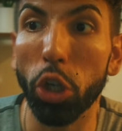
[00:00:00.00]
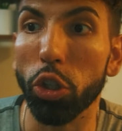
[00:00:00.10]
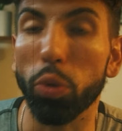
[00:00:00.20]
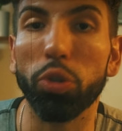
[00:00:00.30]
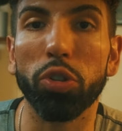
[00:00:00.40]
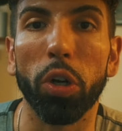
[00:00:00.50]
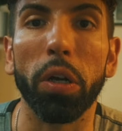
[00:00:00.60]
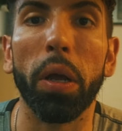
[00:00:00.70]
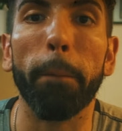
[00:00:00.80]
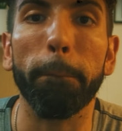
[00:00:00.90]
you start
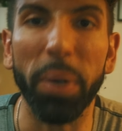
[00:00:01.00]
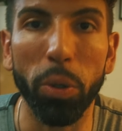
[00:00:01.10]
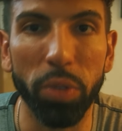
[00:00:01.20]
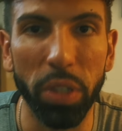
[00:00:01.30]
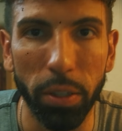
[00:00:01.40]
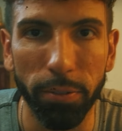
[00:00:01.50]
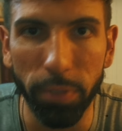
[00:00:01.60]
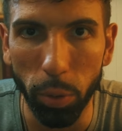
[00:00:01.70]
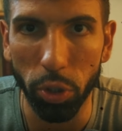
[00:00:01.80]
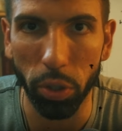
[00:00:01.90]
building a
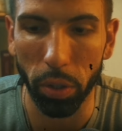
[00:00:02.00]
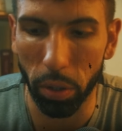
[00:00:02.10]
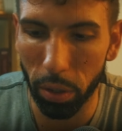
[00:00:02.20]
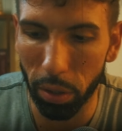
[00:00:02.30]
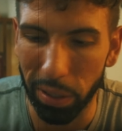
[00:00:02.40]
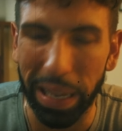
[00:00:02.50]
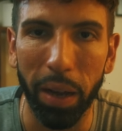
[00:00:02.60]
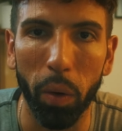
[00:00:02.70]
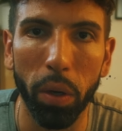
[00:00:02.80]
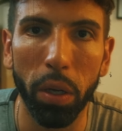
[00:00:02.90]
future now